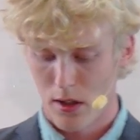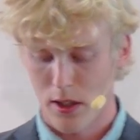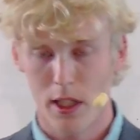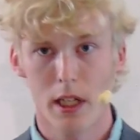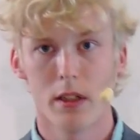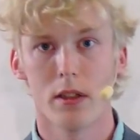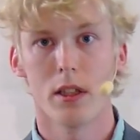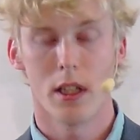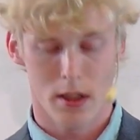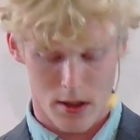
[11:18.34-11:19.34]
The second
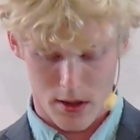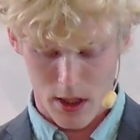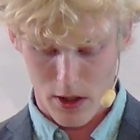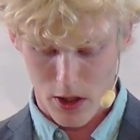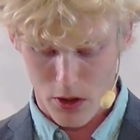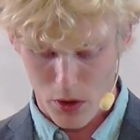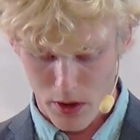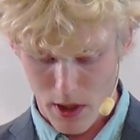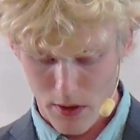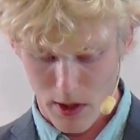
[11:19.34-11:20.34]
teacher to
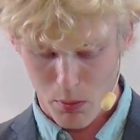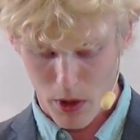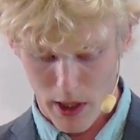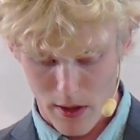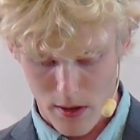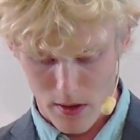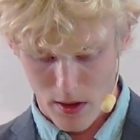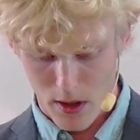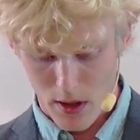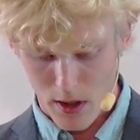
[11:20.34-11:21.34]
receive this prize
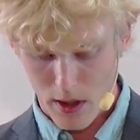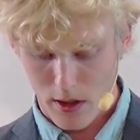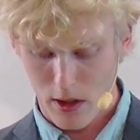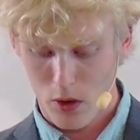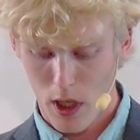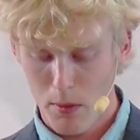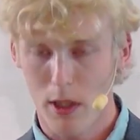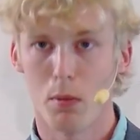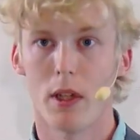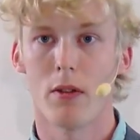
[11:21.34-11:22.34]
is described
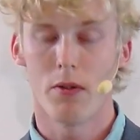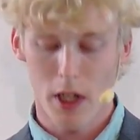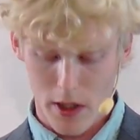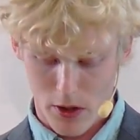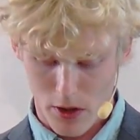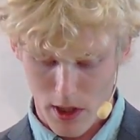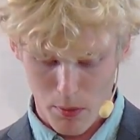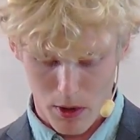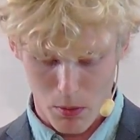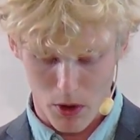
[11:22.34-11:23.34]
as being very
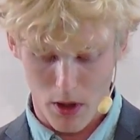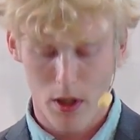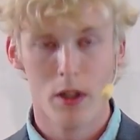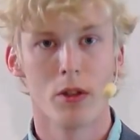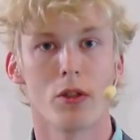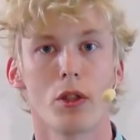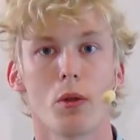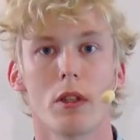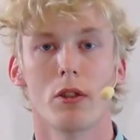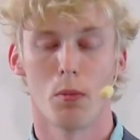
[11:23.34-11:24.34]
susceptible to
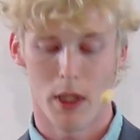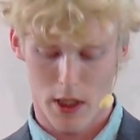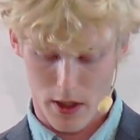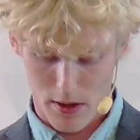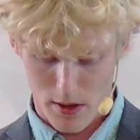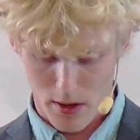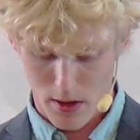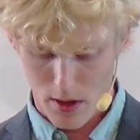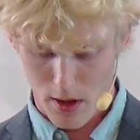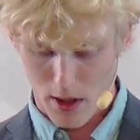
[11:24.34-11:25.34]
students' opinions
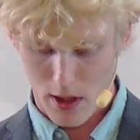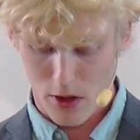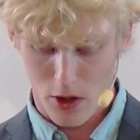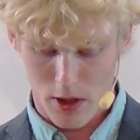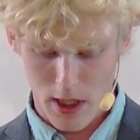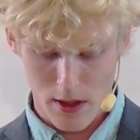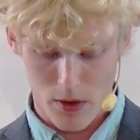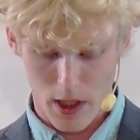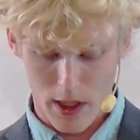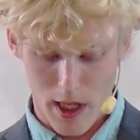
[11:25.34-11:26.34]
and
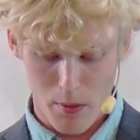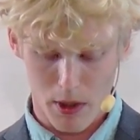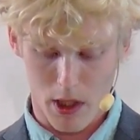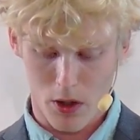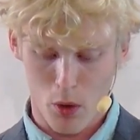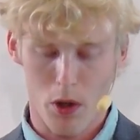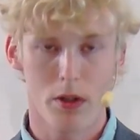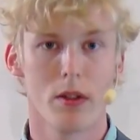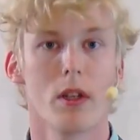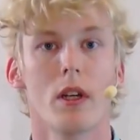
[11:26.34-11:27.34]
successfully adapting a
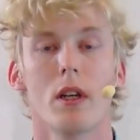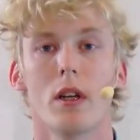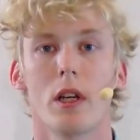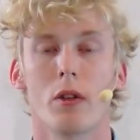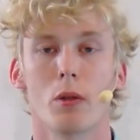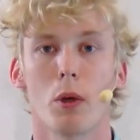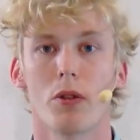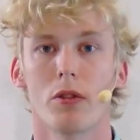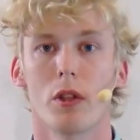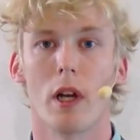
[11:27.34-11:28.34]
course in
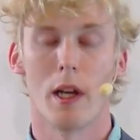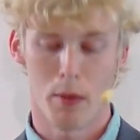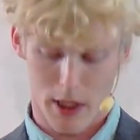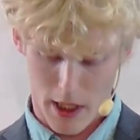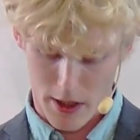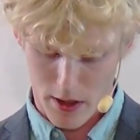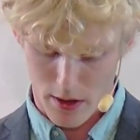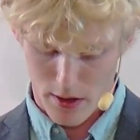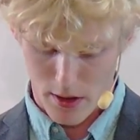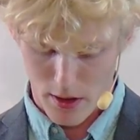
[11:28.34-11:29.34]
response to the
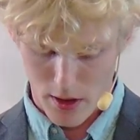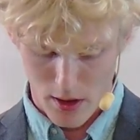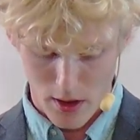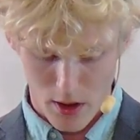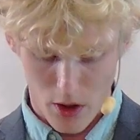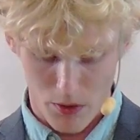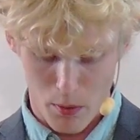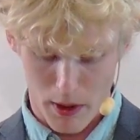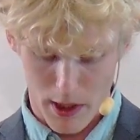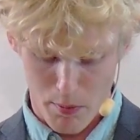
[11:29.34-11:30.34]
limitations of
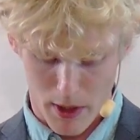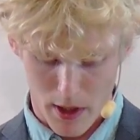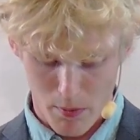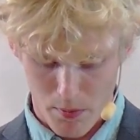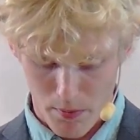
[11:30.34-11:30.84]
the pandemic.